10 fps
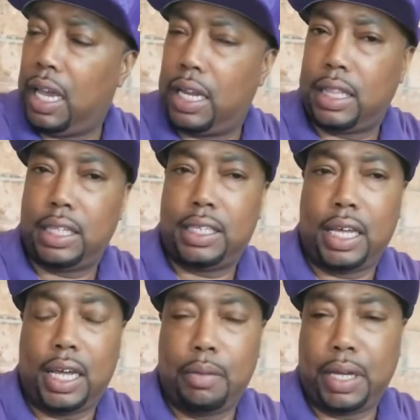And at the
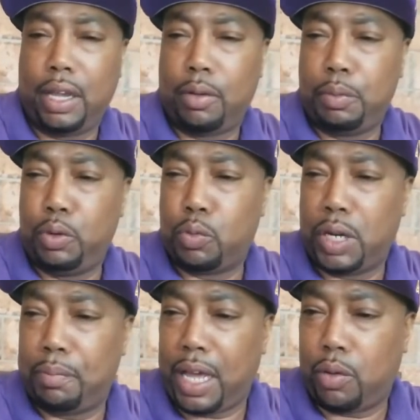time, I can't remember who the running
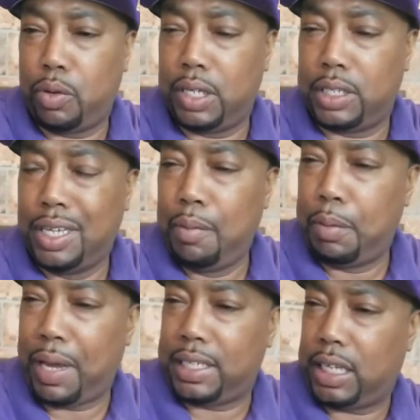back was, but
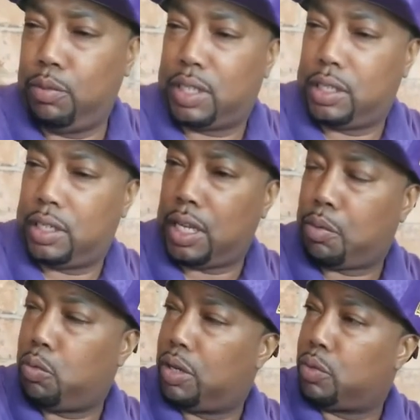basically he was the number
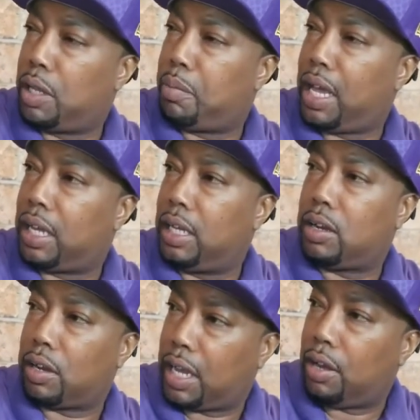1 running back in our
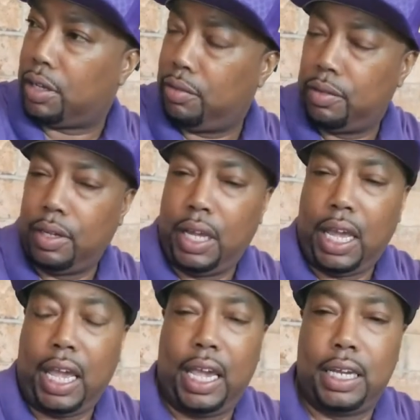county.
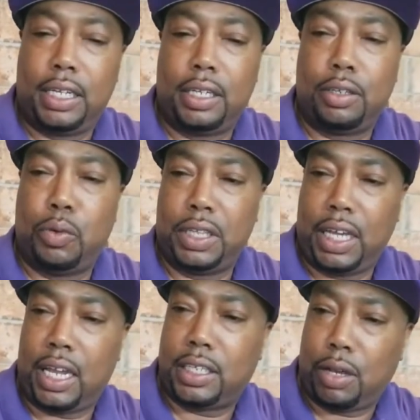And the one thing
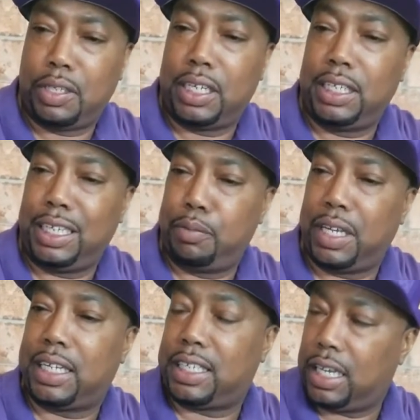Alex has always done is he seems to
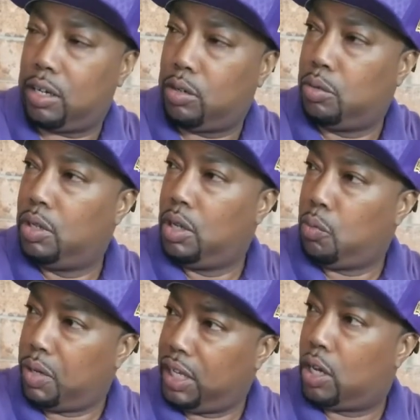excel
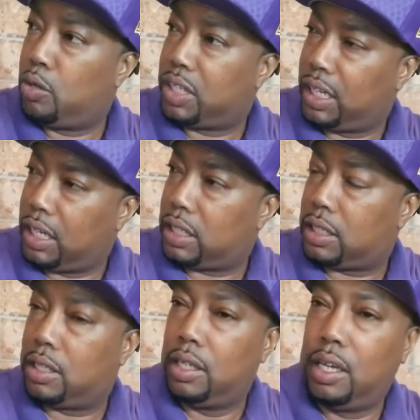when he goes against
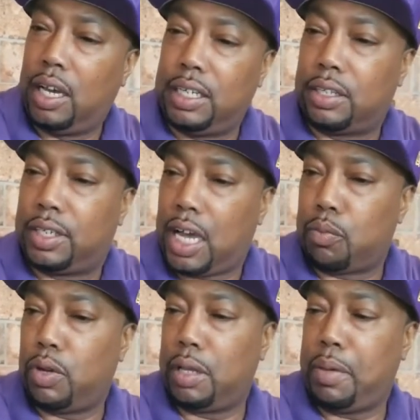another top
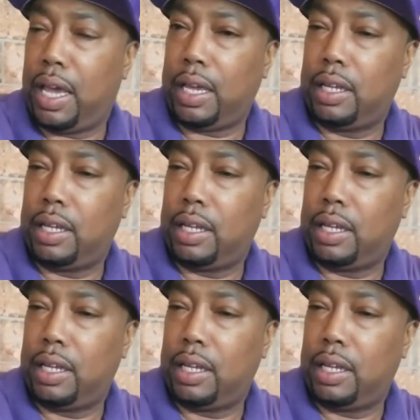running back.